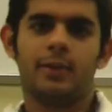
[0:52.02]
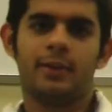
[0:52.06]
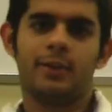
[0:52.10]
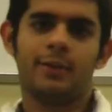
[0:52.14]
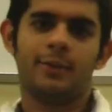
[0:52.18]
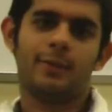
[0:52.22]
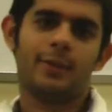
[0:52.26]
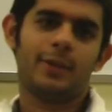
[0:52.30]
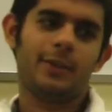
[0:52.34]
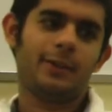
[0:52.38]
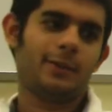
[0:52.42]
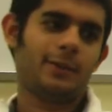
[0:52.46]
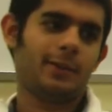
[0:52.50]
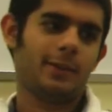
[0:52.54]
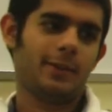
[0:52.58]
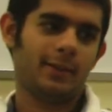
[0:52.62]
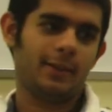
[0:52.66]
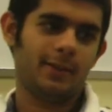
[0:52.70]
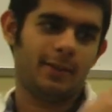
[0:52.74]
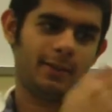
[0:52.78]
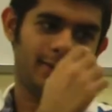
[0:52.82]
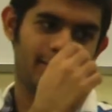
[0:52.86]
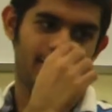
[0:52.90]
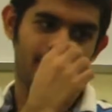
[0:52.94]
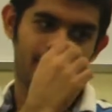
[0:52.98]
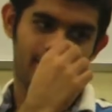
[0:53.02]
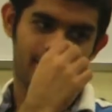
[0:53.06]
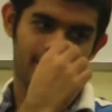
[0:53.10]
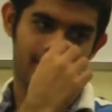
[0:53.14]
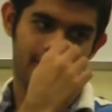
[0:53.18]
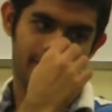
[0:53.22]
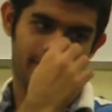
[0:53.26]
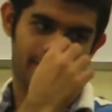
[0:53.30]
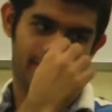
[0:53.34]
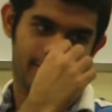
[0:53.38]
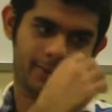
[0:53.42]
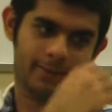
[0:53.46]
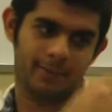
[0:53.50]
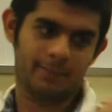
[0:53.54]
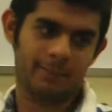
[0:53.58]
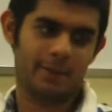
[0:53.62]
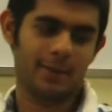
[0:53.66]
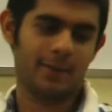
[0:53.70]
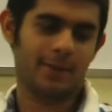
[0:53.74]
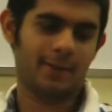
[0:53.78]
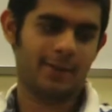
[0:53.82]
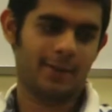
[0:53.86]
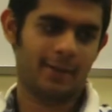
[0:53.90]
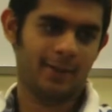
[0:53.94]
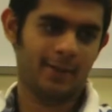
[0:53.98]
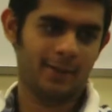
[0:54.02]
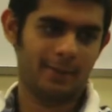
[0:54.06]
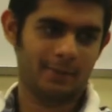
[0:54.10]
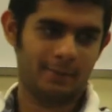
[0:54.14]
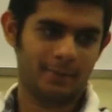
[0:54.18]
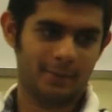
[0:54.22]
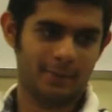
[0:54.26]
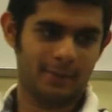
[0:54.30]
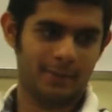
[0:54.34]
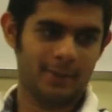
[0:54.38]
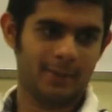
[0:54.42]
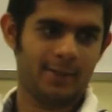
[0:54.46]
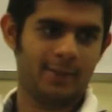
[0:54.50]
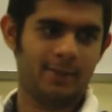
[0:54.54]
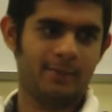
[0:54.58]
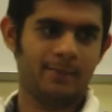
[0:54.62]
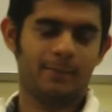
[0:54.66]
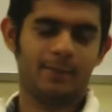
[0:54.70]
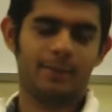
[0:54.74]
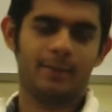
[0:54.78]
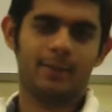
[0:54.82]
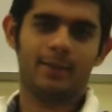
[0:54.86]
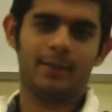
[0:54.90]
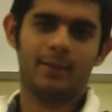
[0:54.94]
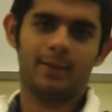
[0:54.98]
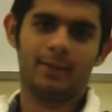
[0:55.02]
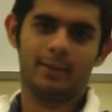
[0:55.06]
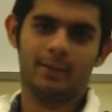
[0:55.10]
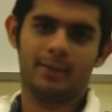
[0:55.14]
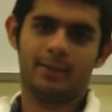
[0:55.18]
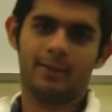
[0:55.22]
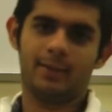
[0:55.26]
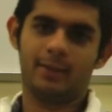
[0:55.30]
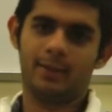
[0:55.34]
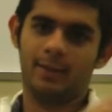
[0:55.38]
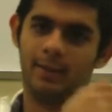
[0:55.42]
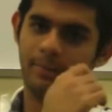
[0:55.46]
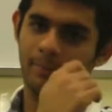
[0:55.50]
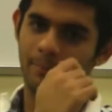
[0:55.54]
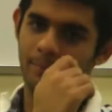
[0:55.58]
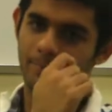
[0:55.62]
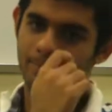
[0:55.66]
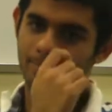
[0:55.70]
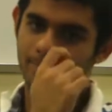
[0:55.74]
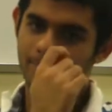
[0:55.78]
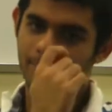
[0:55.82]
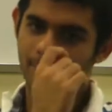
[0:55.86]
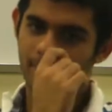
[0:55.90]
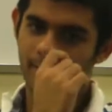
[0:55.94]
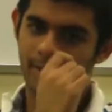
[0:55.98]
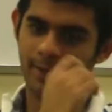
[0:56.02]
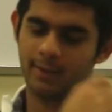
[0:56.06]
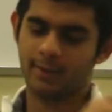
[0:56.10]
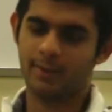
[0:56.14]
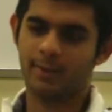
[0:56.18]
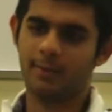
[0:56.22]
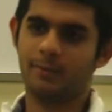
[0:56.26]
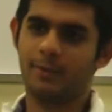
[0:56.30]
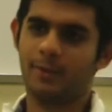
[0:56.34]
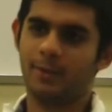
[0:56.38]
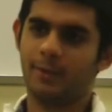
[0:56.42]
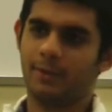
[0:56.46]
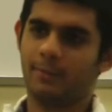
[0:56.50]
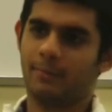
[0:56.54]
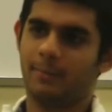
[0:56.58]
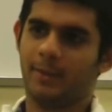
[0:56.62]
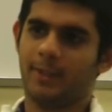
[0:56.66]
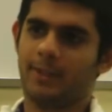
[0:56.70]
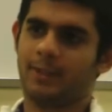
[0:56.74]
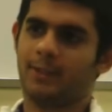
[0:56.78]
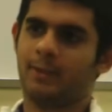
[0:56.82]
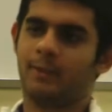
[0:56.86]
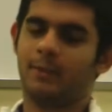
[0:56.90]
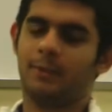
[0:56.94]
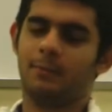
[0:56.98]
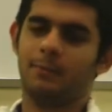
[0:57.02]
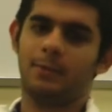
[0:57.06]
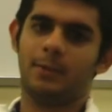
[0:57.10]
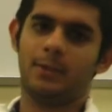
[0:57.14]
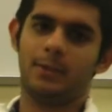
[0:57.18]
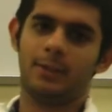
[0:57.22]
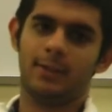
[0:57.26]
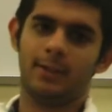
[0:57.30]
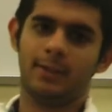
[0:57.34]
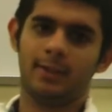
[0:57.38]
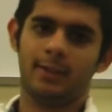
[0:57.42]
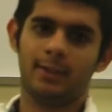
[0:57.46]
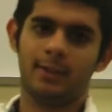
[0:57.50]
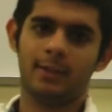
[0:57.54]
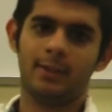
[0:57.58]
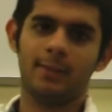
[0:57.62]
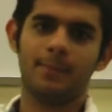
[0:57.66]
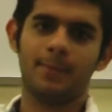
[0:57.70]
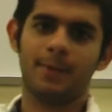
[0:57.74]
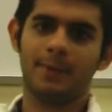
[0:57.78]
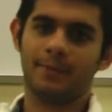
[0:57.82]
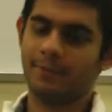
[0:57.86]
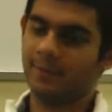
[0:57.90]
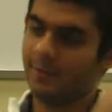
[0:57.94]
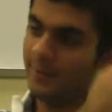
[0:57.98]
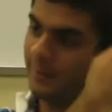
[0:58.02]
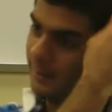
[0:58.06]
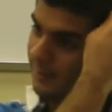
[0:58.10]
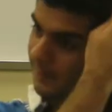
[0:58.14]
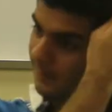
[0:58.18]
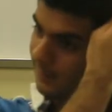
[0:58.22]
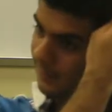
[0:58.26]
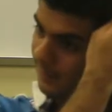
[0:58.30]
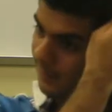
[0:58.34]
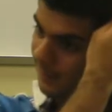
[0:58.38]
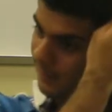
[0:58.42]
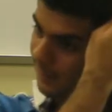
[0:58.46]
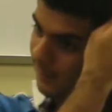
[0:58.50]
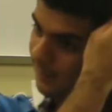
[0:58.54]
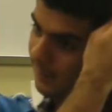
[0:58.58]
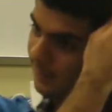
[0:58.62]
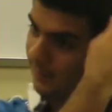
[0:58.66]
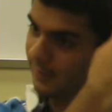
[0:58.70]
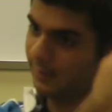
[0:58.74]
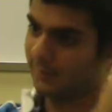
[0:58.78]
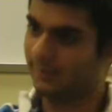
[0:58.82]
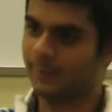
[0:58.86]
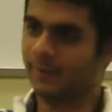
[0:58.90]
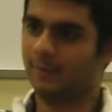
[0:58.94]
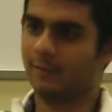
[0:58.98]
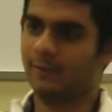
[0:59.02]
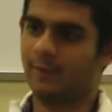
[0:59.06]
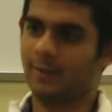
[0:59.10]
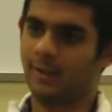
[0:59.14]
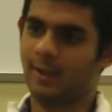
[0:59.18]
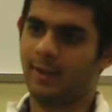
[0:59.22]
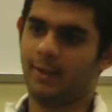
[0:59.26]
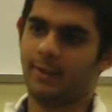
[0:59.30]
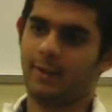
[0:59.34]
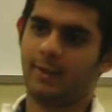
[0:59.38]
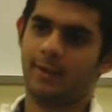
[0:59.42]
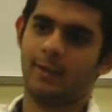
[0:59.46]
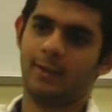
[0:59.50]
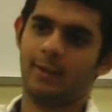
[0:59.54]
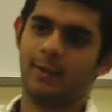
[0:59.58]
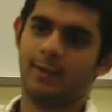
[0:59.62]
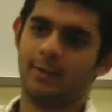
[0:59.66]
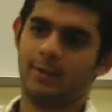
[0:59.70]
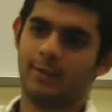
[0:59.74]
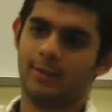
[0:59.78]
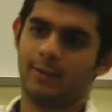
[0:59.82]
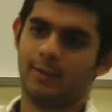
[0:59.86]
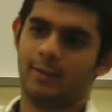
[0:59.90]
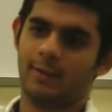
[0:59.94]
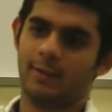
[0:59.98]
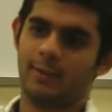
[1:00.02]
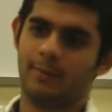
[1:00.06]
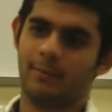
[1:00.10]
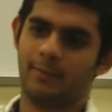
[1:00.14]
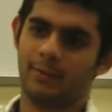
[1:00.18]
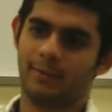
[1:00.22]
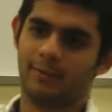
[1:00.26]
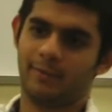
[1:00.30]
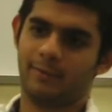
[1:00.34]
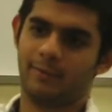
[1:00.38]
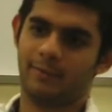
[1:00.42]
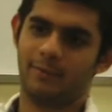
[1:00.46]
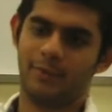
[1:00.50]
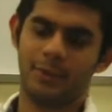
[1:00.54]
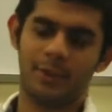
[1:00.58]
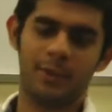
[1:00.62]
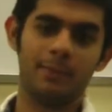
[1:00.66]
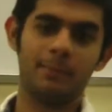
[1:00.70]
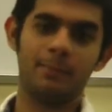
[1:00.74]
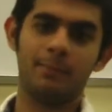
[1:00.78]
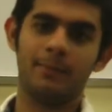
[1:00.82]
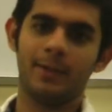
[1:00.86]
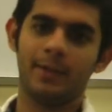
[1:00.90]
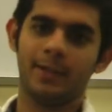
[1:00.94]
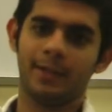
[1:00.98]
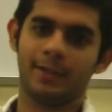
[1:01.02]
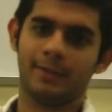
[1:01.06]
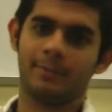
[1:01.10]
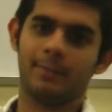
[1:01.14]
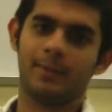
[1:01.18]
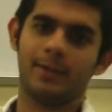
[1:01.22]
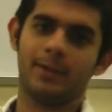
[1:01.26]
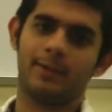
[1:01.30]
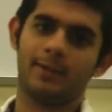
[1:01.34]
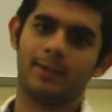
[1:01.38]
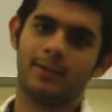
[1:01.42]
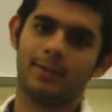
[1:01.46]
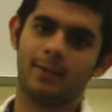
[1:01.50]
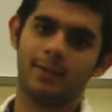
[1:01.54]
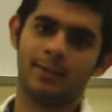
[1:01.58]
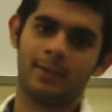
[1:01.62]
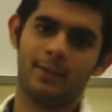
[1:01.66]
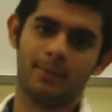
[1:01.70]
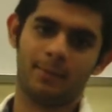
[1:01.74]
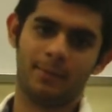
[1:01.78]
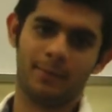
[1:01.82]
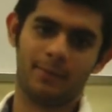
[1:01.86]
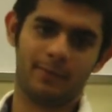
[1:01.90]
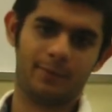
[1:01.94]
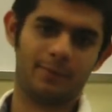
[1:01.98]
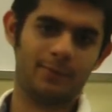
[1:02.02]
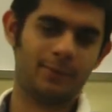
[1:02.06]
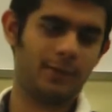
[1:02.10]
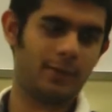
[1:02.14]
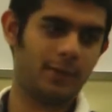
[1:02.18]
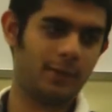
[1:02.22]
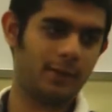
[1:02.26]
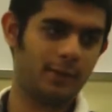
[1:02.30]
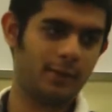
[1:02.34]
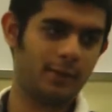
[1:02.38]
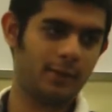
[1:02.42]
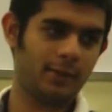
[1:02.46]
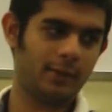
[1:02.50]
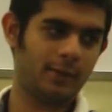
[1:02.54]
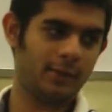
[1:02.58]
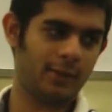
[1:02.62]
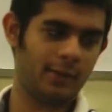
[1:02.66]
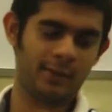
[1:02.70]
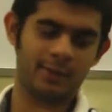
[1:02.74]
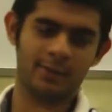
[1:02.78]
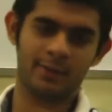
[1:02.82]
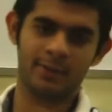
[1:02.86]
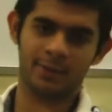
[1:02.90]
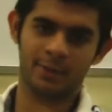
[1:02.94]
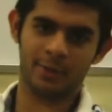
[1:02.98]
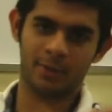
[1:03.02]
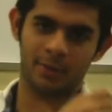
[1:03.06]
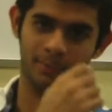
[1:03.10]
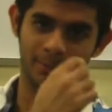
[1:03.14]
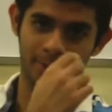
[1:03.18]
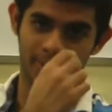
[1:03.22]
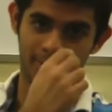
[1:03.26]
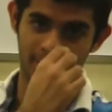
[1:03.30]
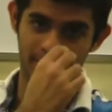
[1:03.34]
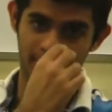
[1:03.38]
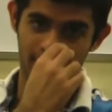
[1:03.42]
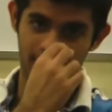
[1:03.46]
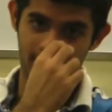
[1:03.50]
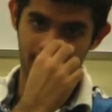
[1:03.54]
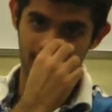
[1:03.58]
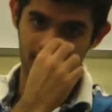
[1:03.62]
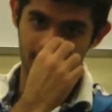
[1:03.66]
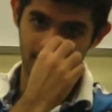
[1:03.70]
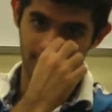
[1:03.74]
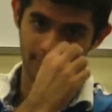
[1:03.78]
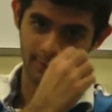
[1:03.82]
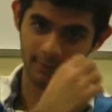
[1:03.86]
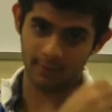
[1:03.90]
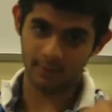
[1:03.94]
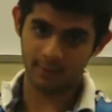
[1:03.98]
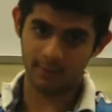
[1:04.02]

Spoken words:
UIUC's computer science program is actually one of the best in the world in terms of in terms of rankings, in terms of job placements, in terms of research opportunities,